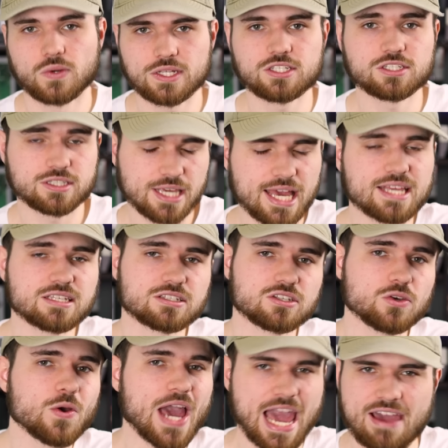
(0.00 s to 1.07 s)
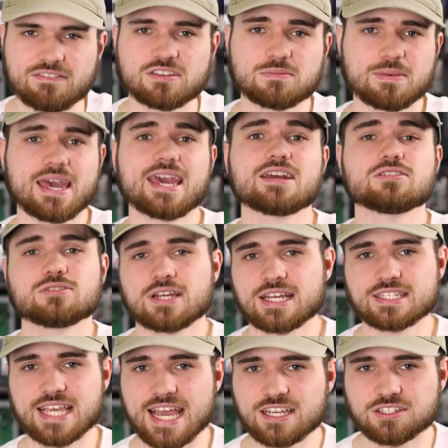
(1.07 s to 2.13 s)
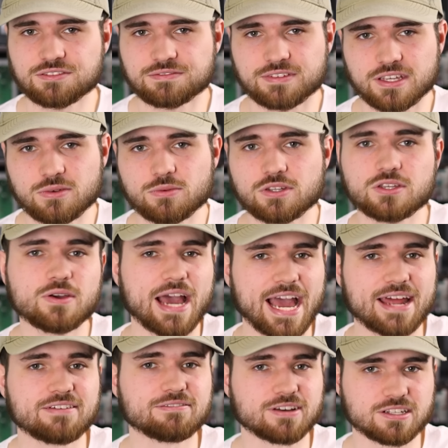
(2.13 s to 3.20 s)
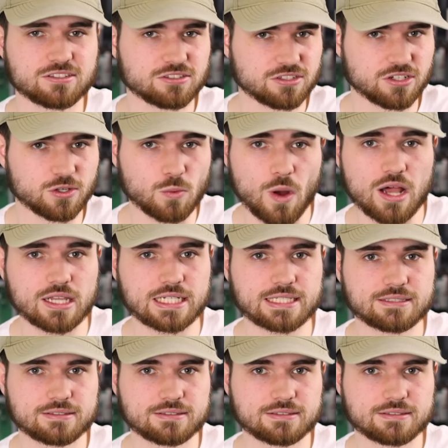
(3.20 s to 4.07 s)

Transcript: Which, yes, you have to pay a transaction fee when you add funds to your wallet.